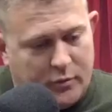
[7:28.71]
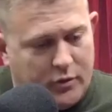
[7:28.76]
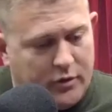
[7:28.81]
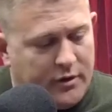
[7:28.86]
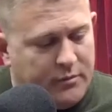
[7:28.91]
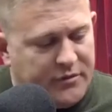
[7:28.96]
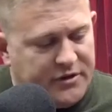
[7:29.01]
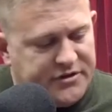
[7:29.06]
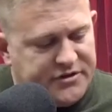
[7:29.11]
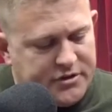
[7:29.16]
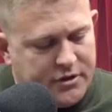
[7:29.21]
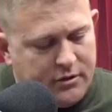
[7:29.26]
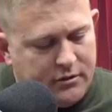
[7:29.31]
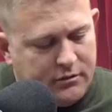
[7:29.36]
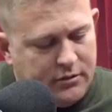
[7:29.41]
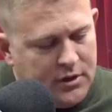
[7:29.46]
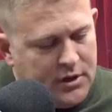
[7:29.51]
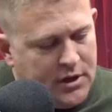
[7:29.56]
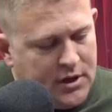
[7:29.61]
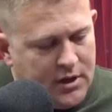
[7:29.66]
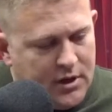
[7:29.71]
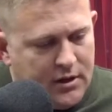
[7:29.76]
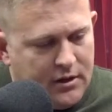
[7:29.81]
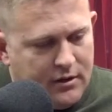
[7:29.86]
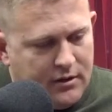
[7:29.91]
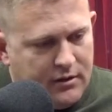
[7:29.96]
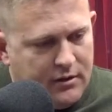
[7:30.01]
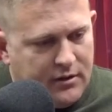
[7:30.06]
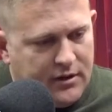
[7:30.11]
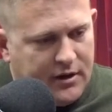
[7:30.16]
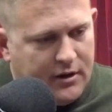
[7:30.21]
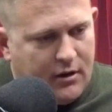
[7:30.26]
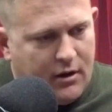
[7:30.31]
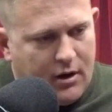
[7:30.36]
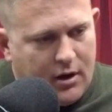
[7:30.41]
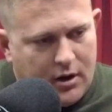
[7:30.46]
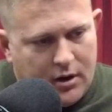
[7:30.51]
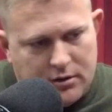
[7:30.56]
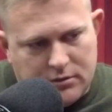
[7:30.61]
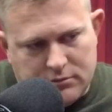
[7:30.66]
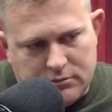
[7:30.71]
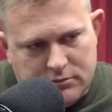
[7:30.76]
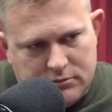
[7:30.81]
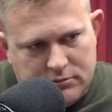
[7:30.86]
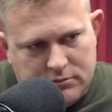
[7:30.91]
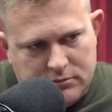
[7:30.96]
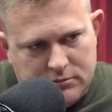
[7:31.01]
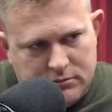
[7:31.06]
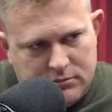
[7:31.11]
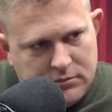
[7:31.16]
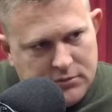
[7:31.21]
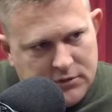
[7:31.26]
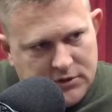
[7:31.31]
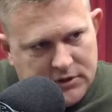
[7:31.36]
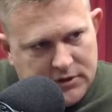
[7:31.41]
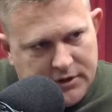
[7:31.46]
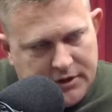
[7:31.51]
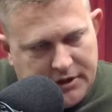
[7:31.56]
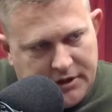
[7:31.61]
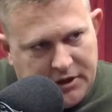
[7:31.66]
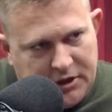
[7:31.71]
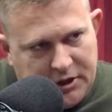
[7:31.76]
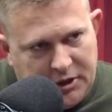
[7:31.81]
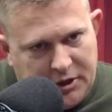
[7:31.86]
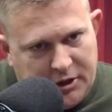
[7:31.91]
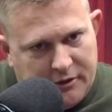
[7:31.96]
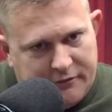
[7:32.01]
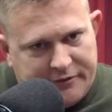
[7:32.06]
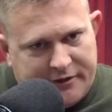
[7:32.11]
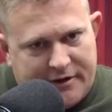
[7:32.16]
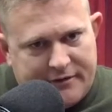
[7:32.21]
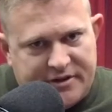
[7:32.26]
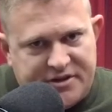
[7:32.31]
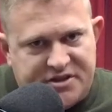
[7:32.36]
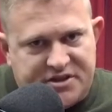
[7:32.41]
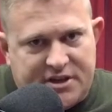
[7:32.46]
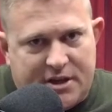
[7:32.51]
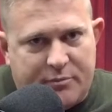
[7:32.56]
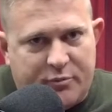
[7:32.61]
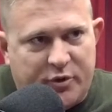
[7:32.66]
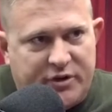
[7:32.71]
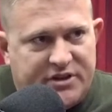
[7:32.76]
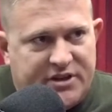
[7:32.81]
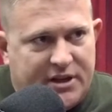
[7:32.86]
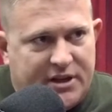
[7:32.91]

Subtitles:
award. I mean, so there are, you know, for every step we